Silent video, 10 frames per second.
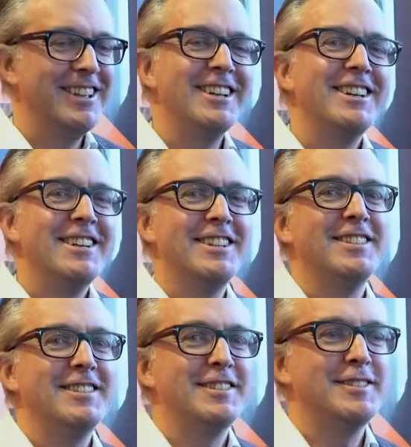
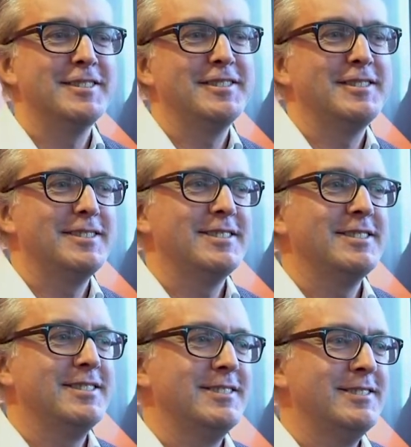
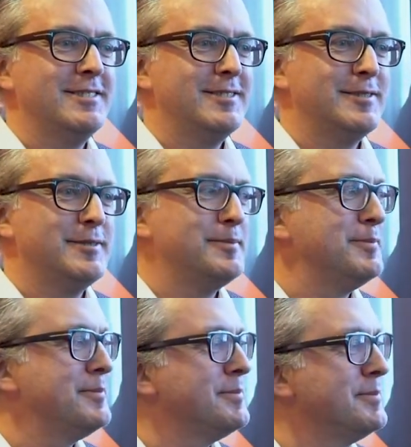
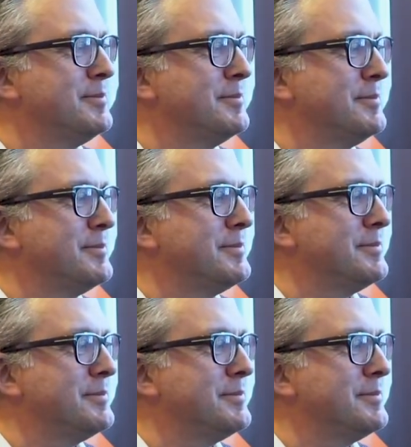(not speaking)